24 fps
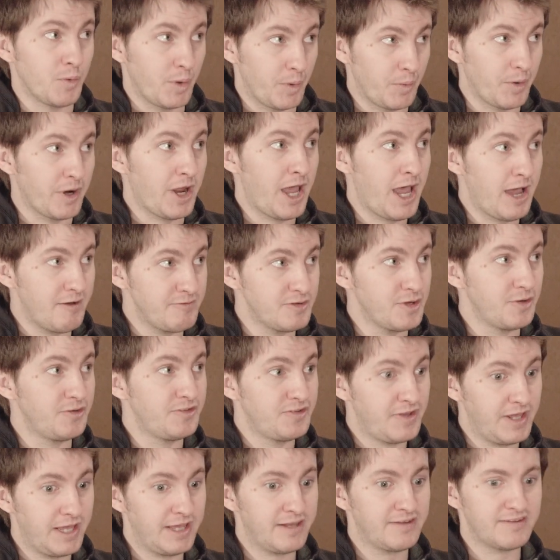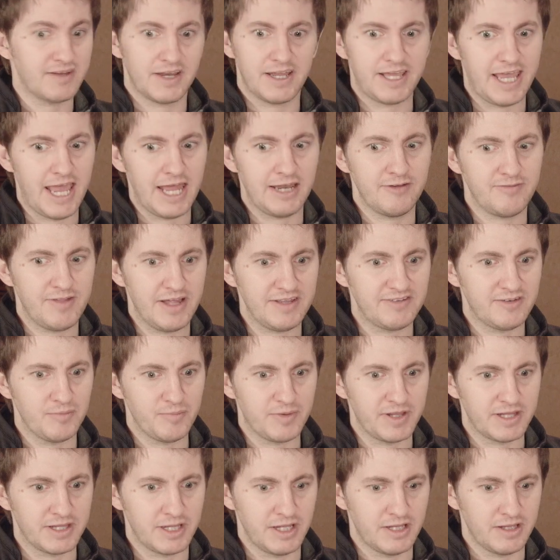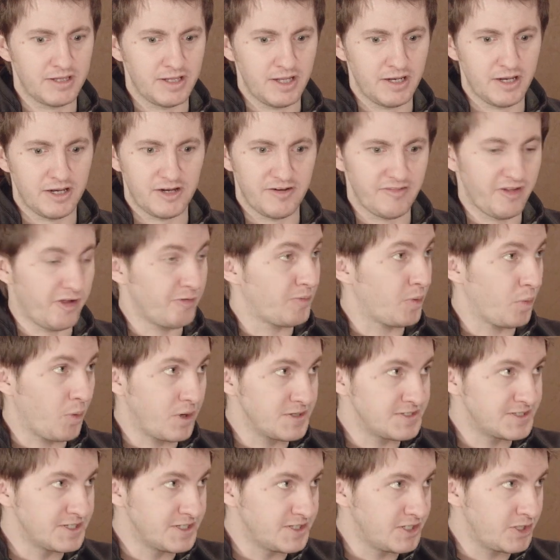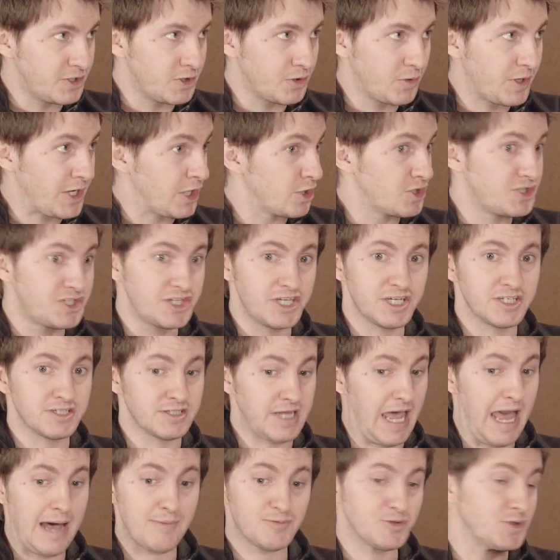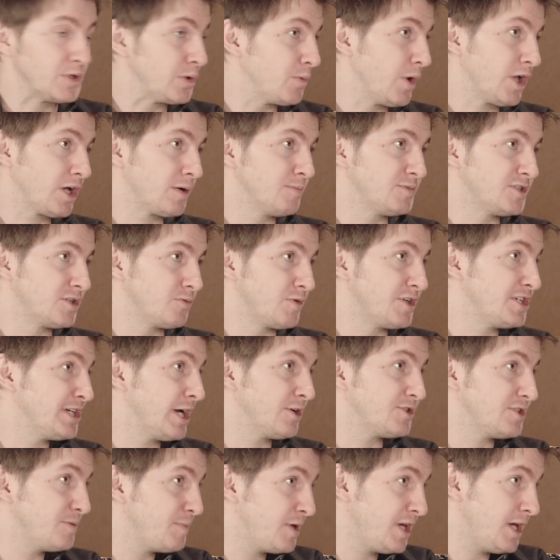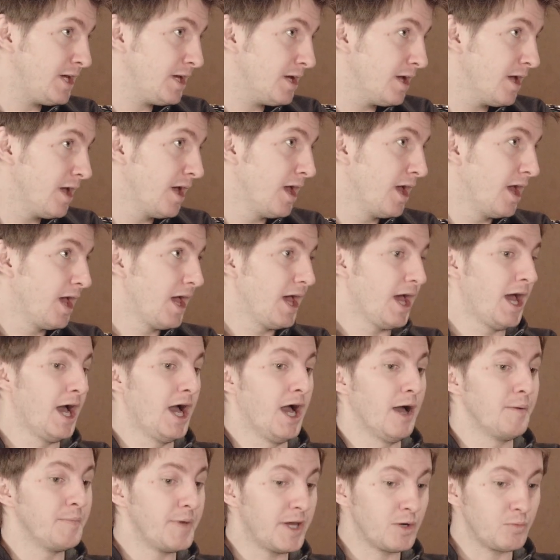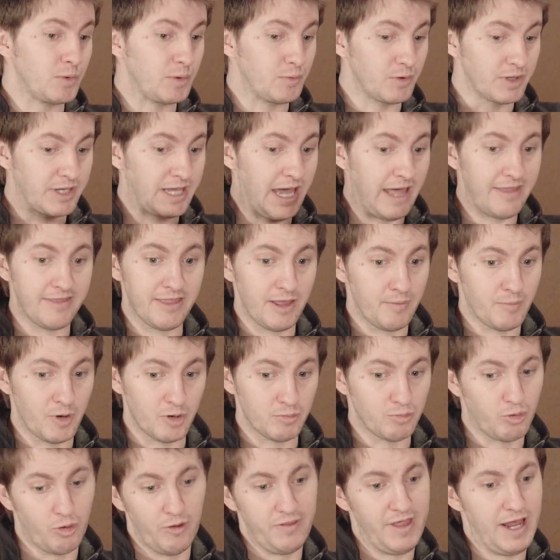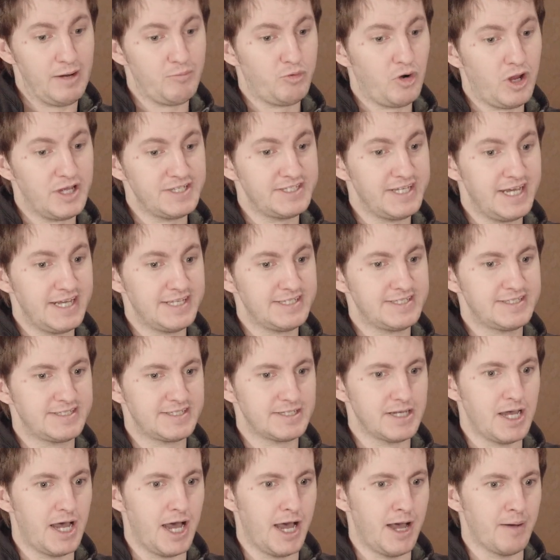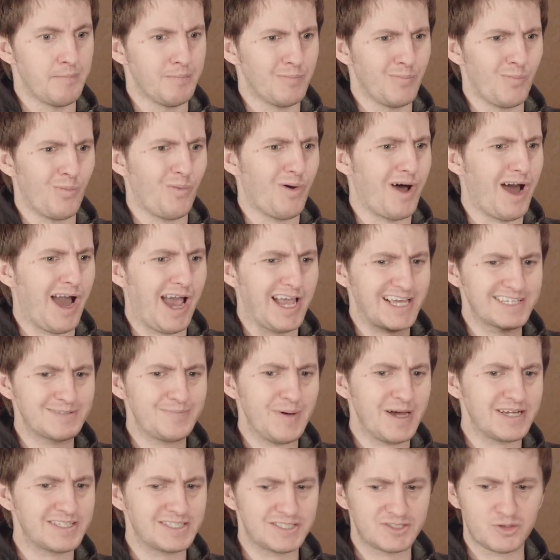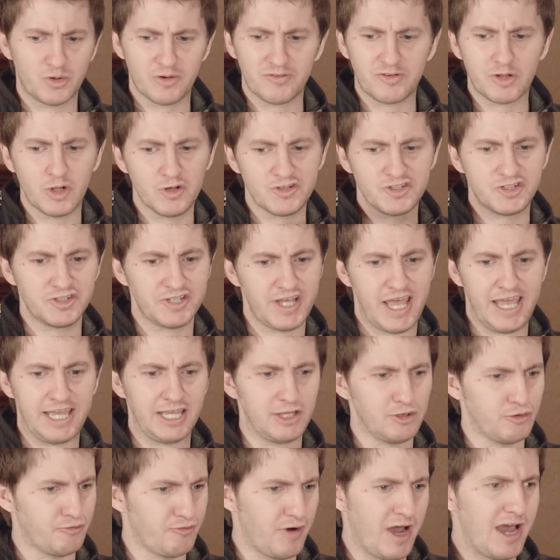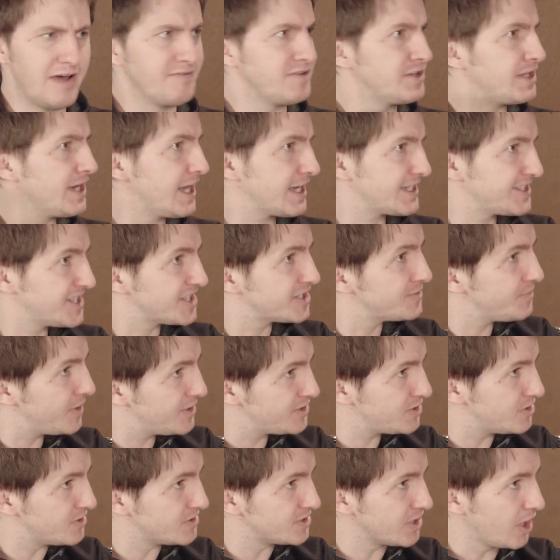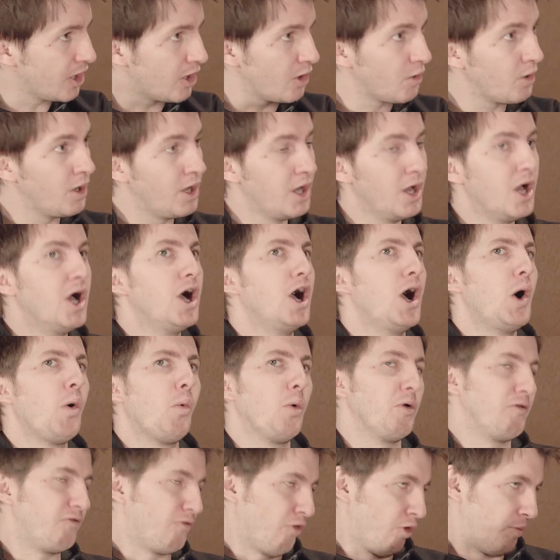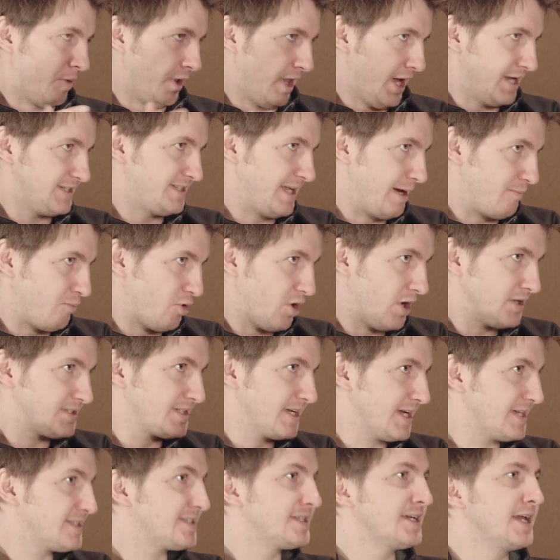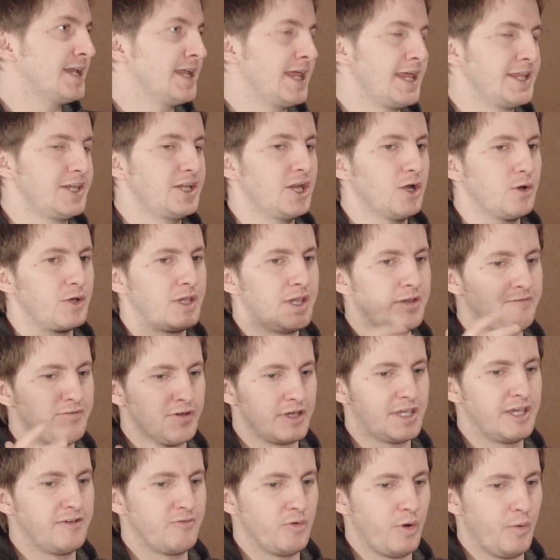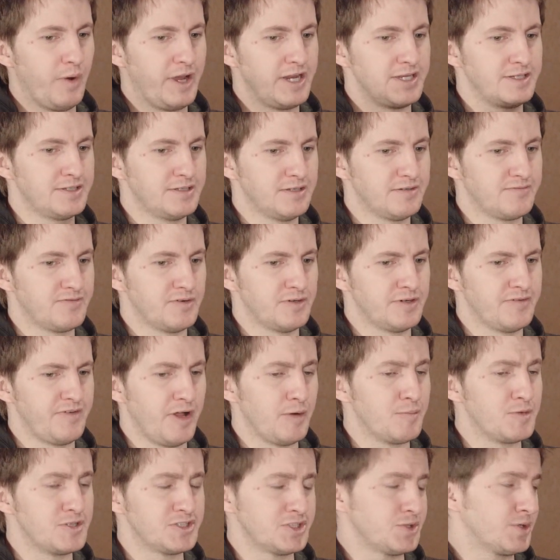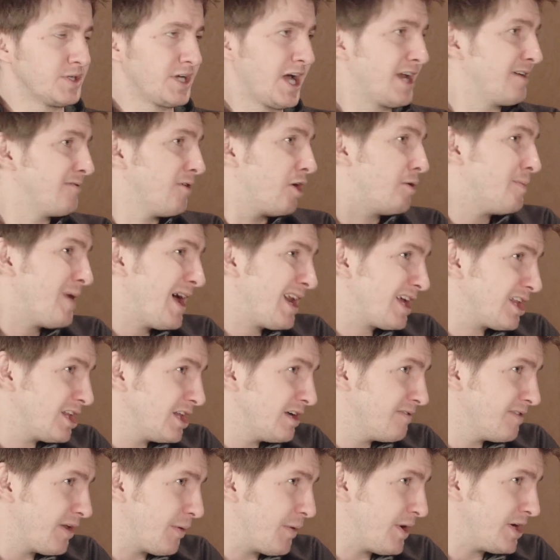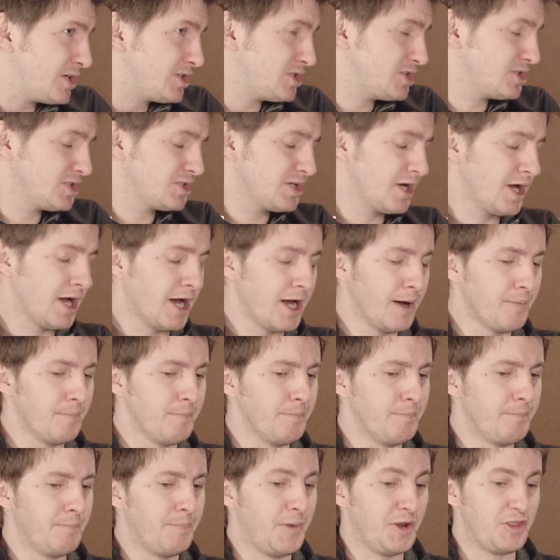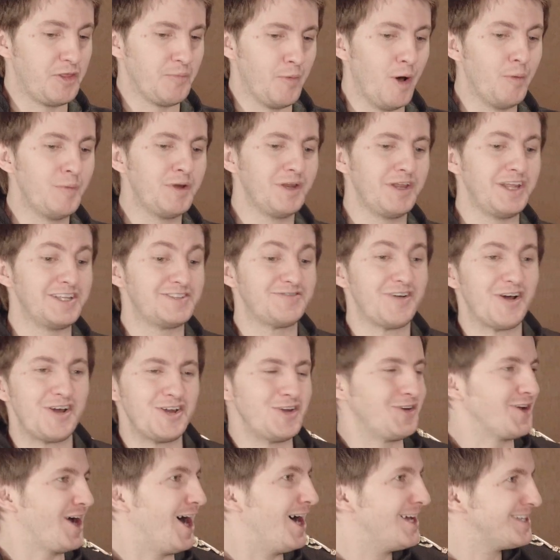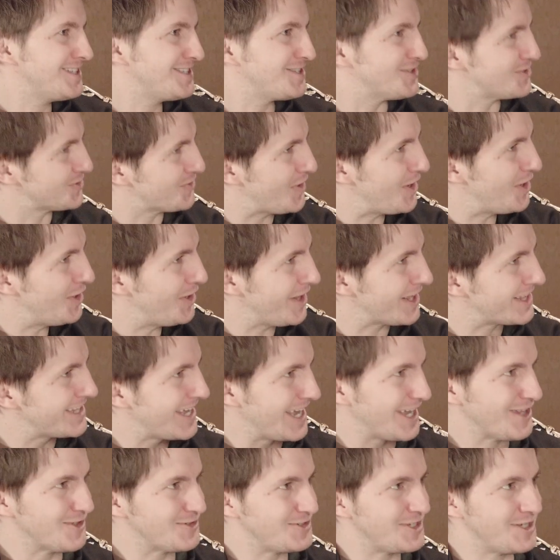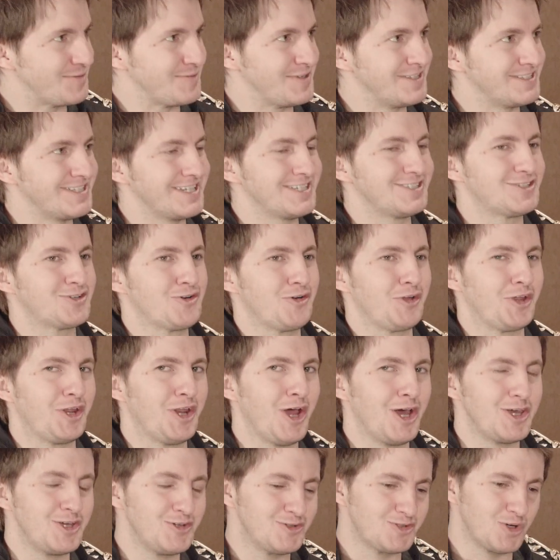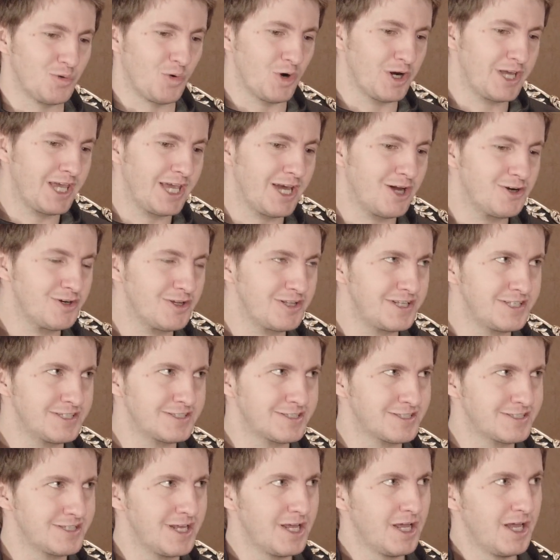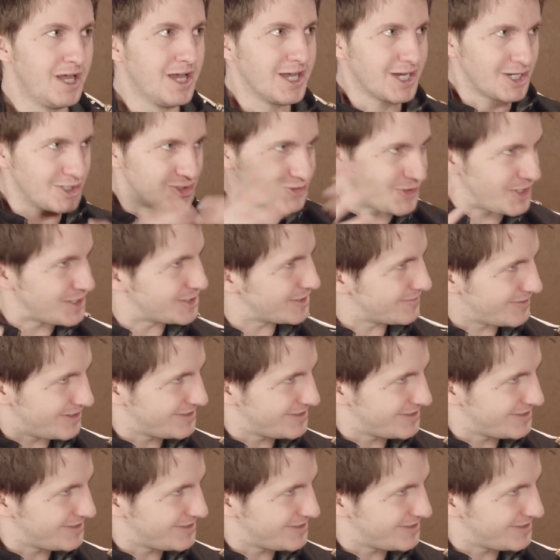we want to have those things. And again, if that's something that a developer wants to do, he or she is absolutely welcome to reach out to me, and we will get them on board that process. I expect sort of closer to Angular 5 in the next 6 months or so, we'll formalize that process and you know, give a giveaway for developers to do it kind of automatically if they wish. But at the moment, it's very new to us as well. Like the Angular team is certainly not used to working under these constraints of